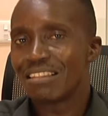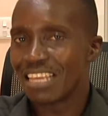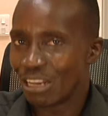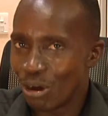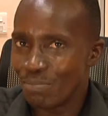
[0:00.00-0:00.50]

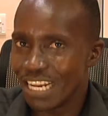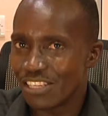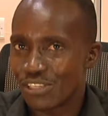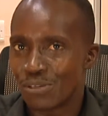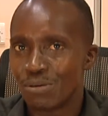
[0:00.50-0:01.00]
The Lord
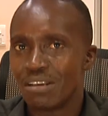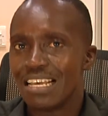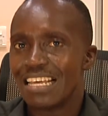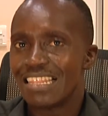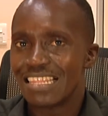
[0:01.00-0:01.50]
bless you.
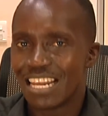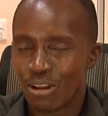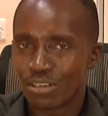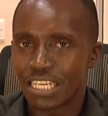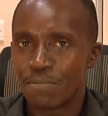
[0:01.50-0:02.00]
The
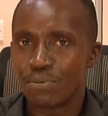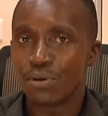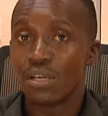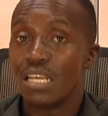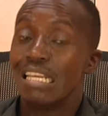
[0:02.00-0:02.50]
Lord keep you.
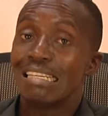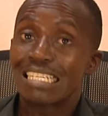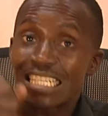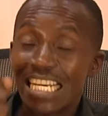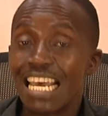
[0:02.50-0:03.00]

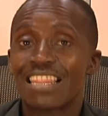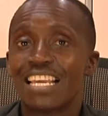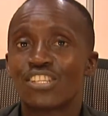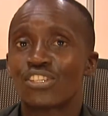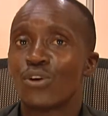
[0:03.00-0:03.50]
Share
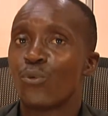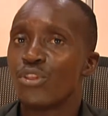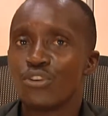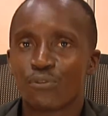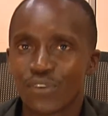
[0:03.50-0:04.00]
this
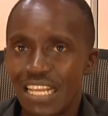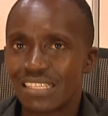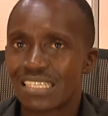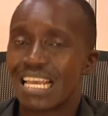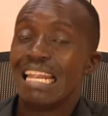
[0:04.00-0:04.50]
with your
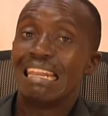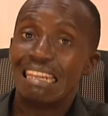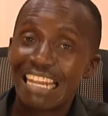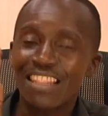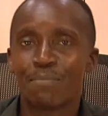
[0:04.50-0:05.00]
friends.
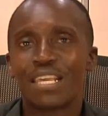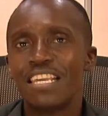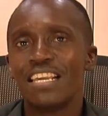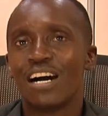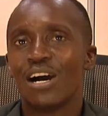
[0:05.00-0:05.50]
Let them
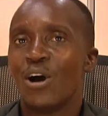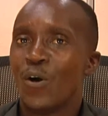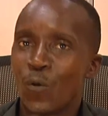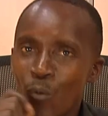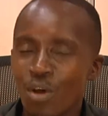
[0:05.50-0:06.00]
hear
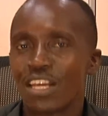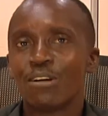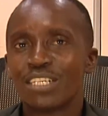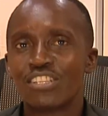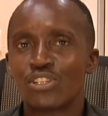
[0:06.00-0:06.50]
what the
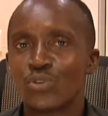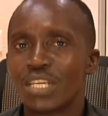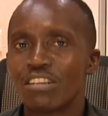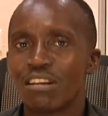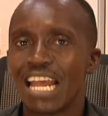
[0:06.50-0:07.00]
Lord is
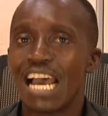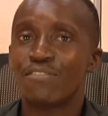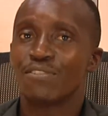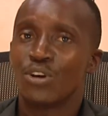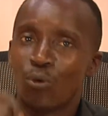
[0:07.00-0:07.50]
doing in your
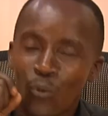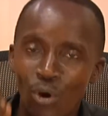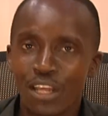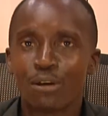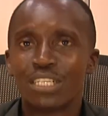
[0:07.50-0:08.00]
life,
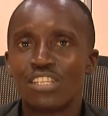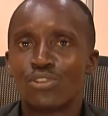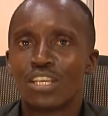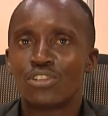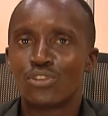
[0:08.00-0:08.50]
what the Lord
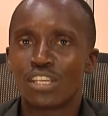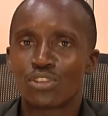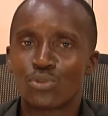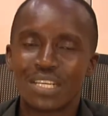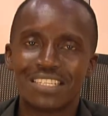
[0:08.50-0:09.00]
is
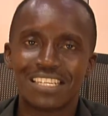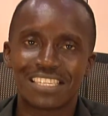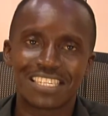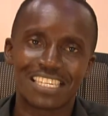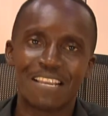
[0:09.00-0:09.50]
doing in
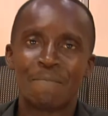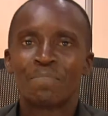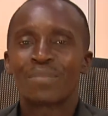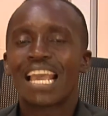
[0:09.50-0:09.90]
GCC.